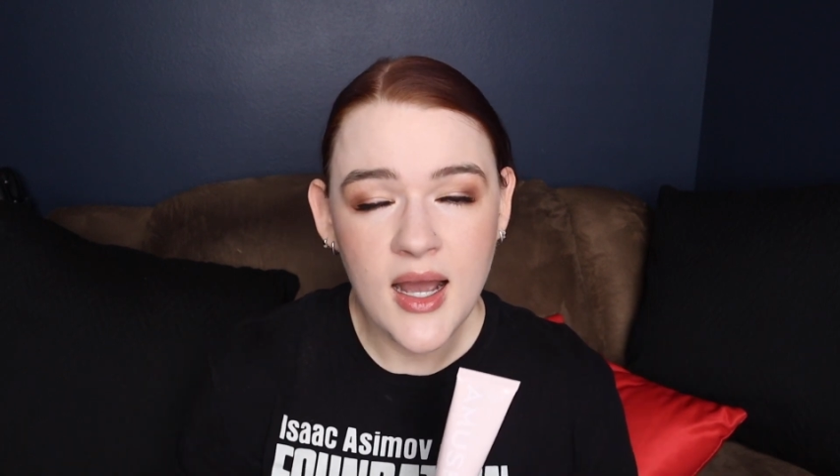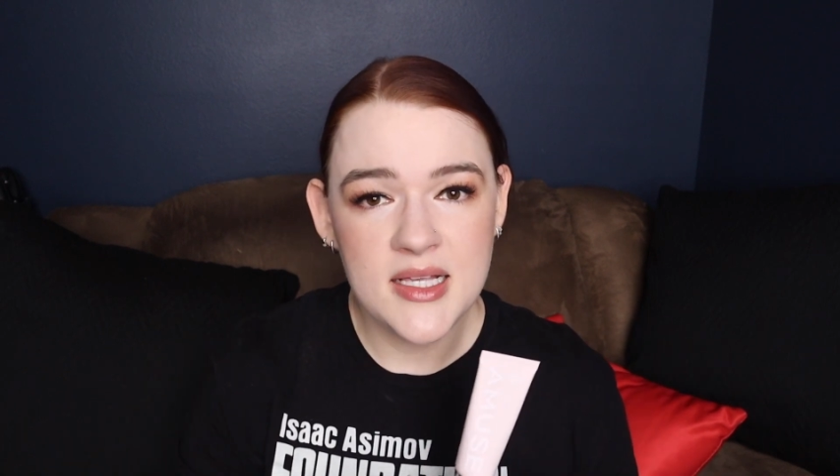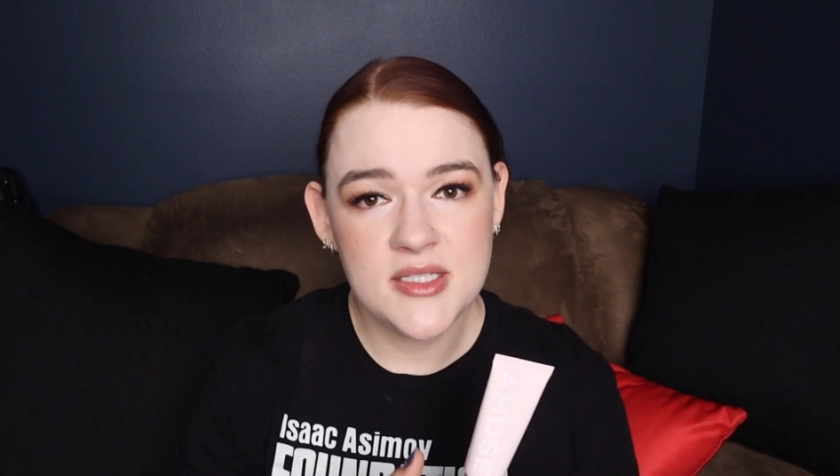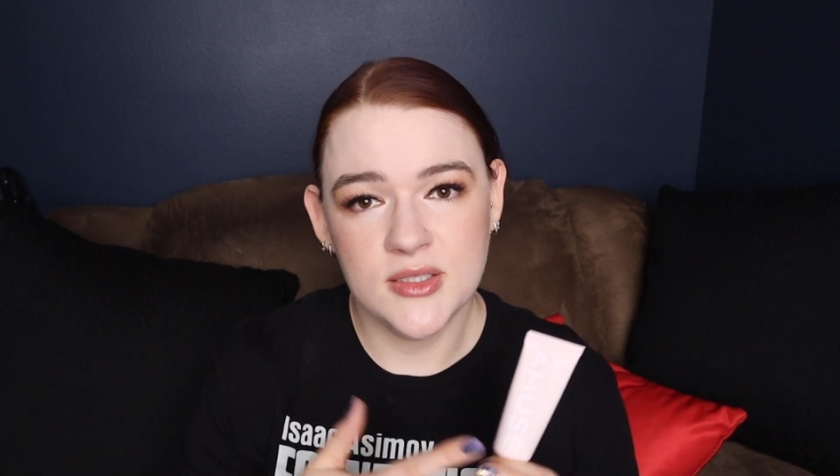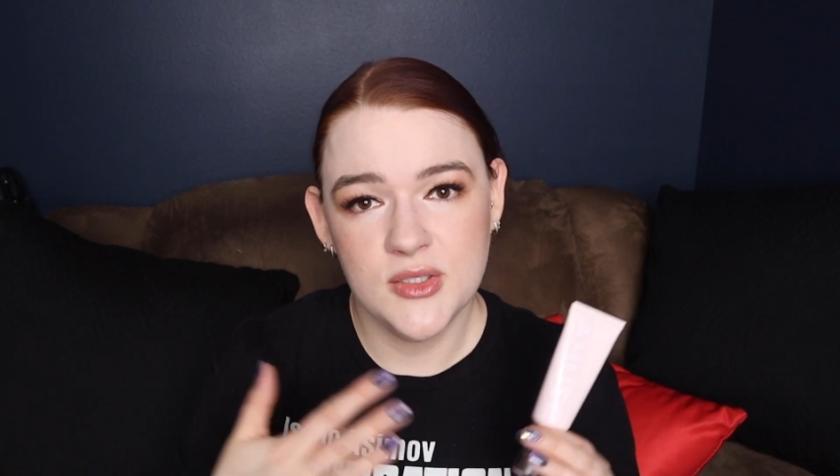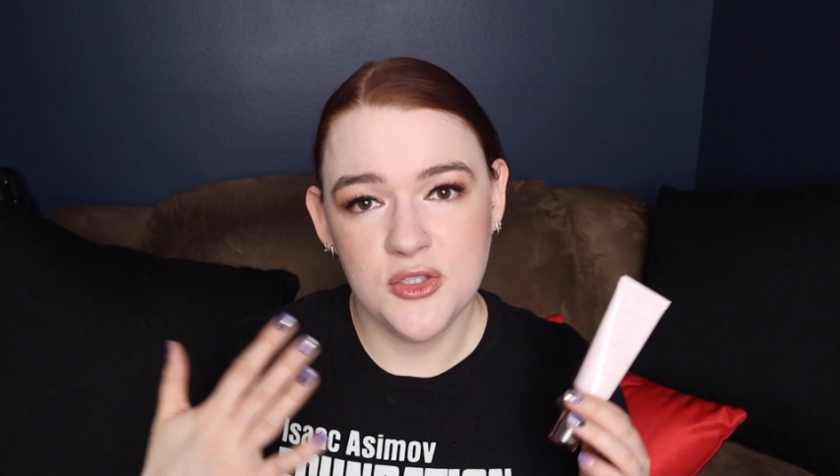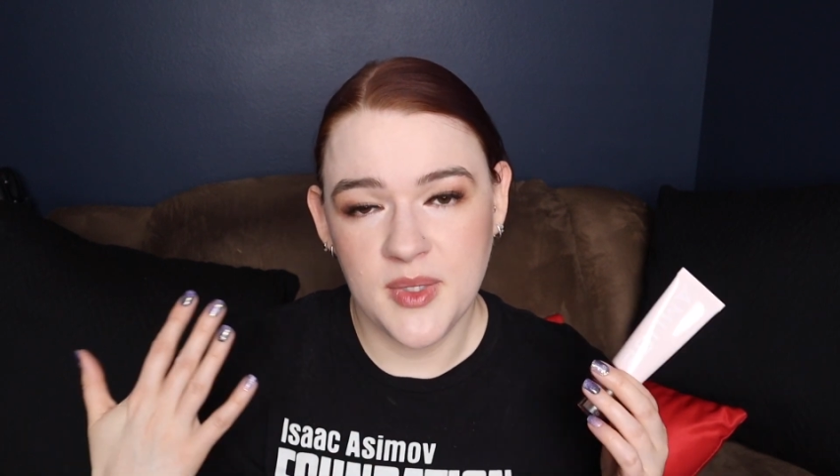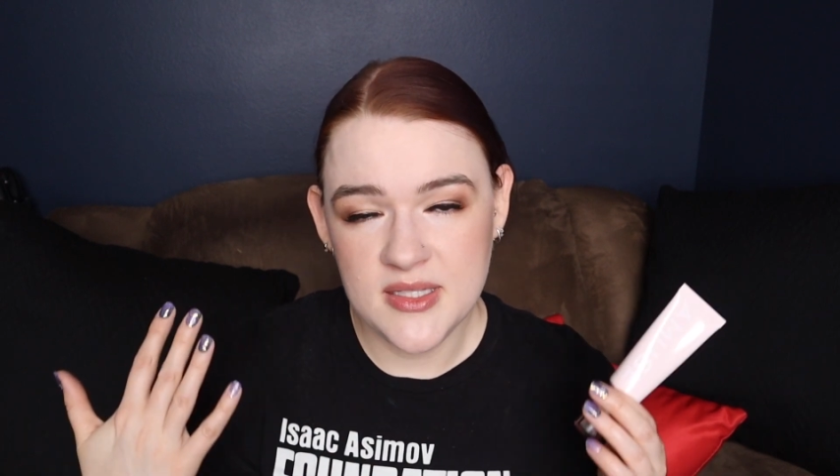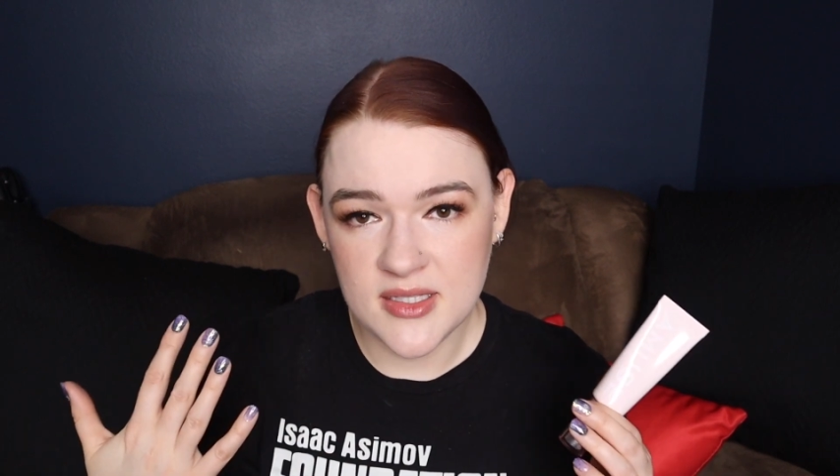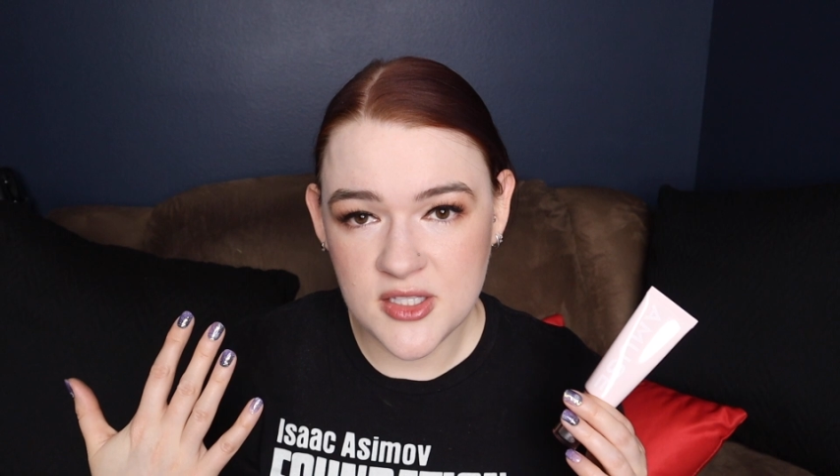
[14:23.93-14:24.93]
I still do
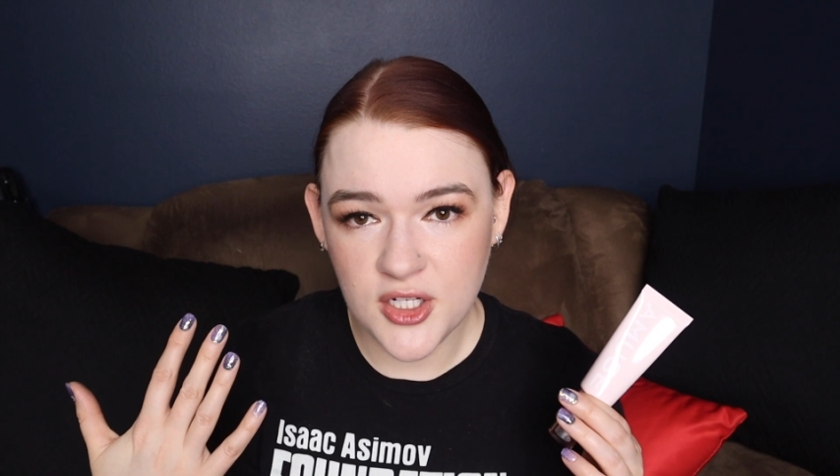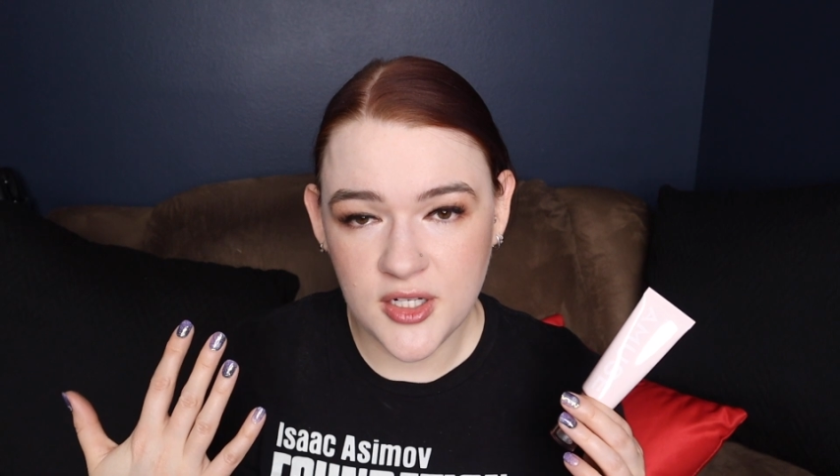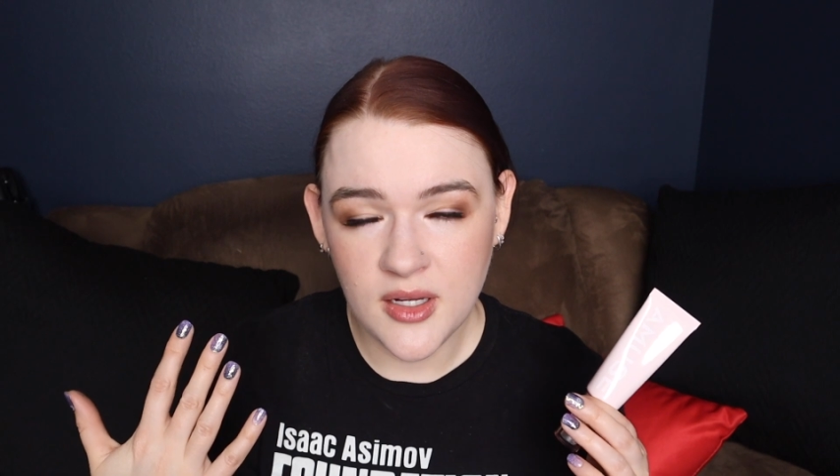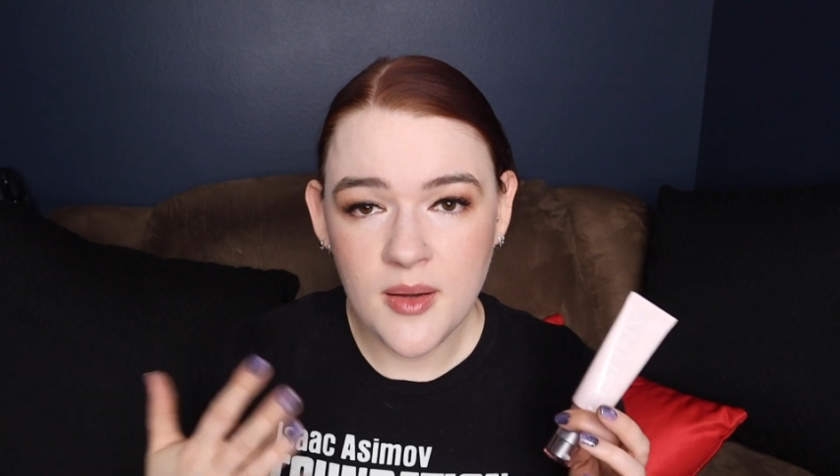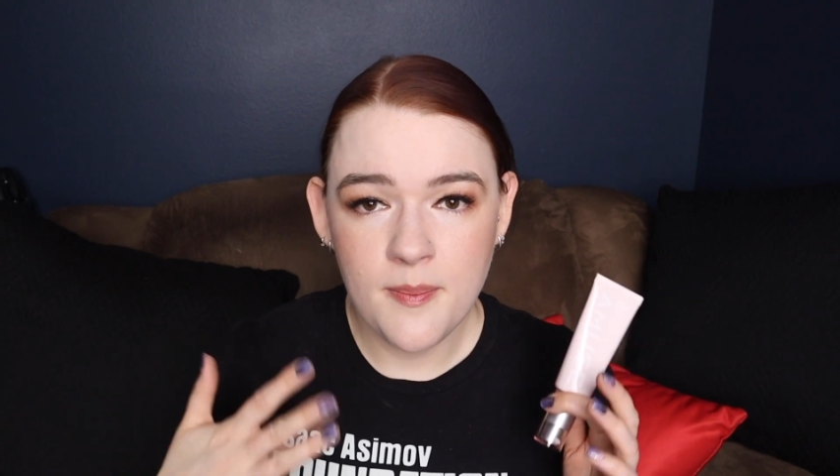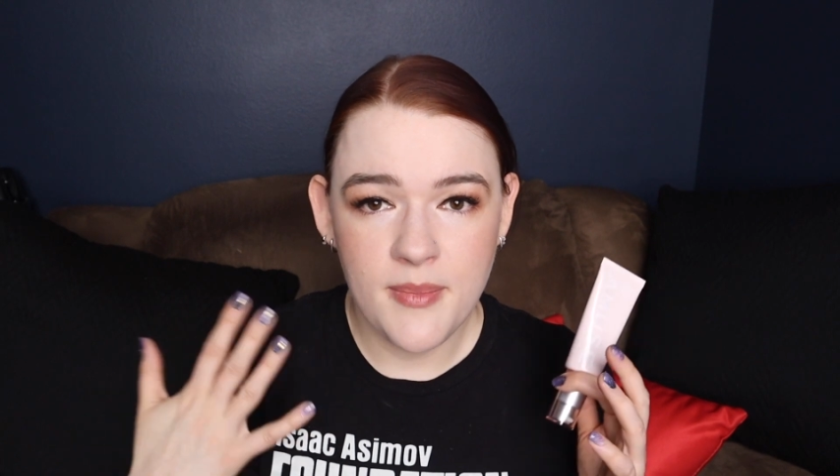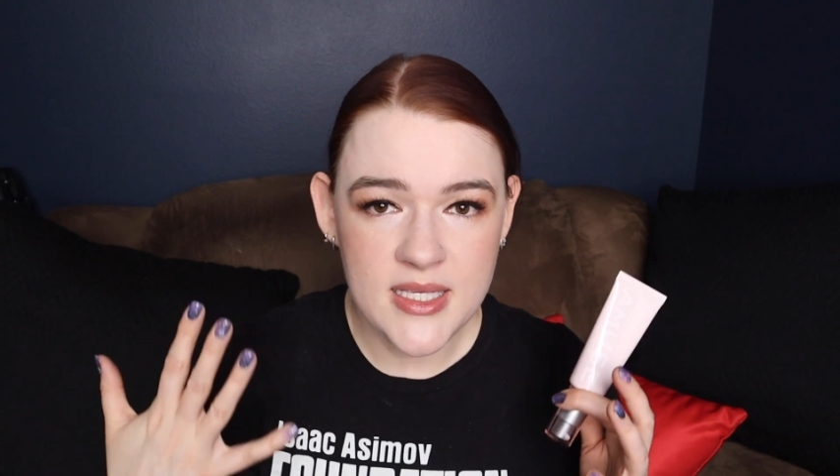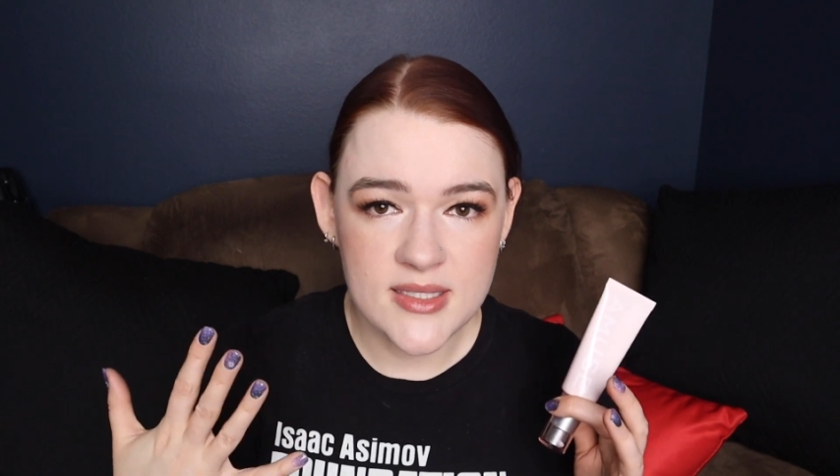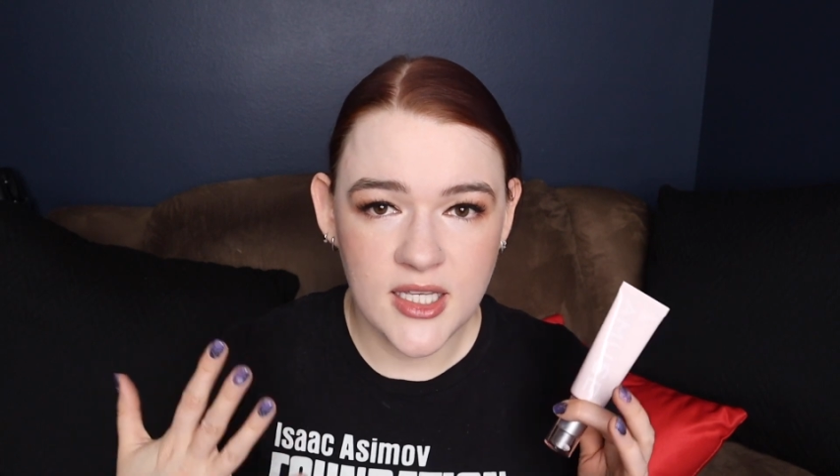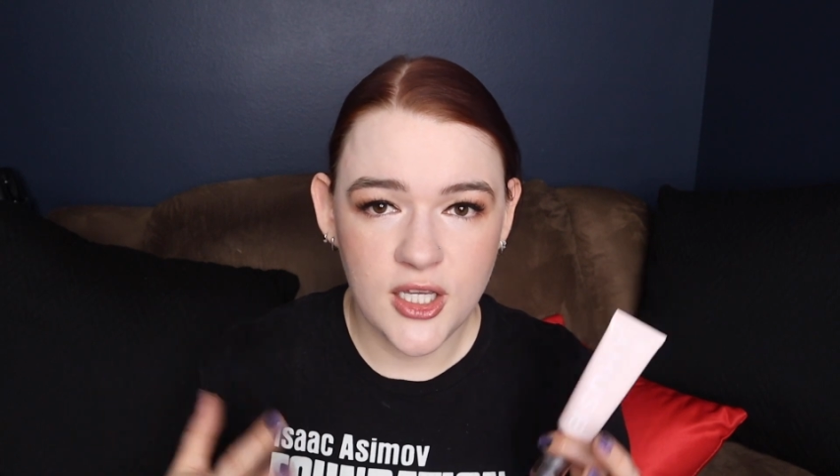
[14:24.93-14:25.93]
my sunscreen
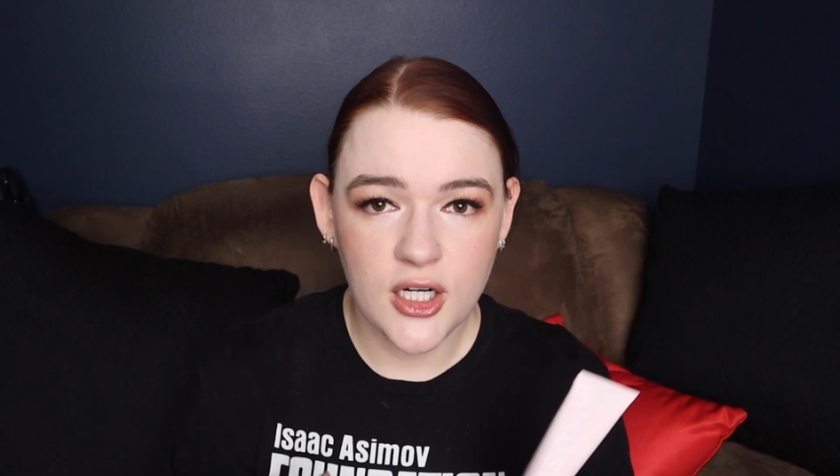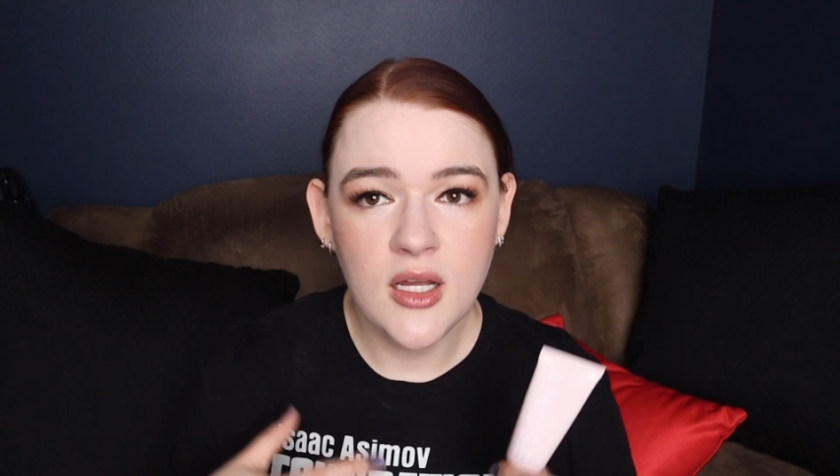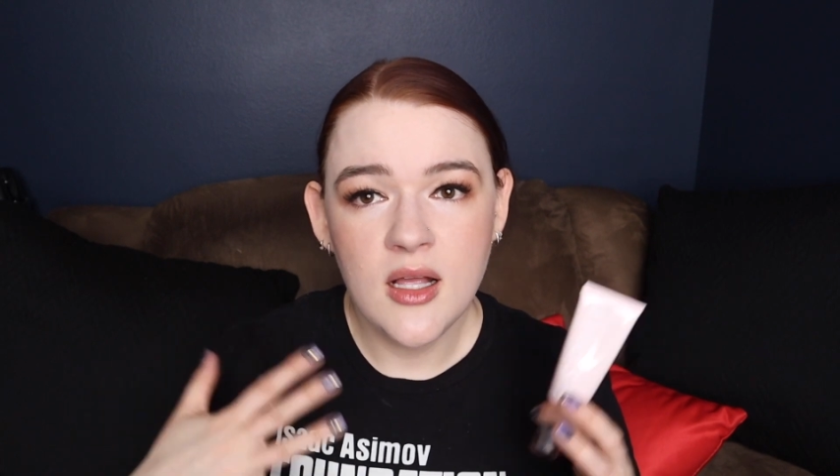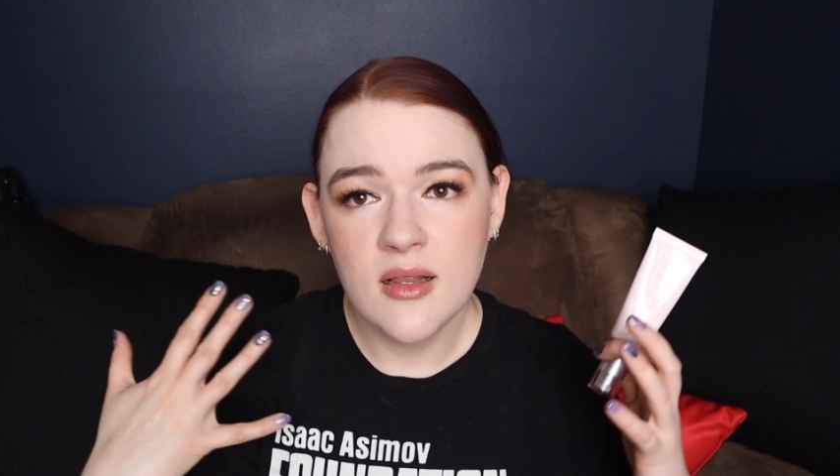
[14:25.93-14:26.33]
base layer,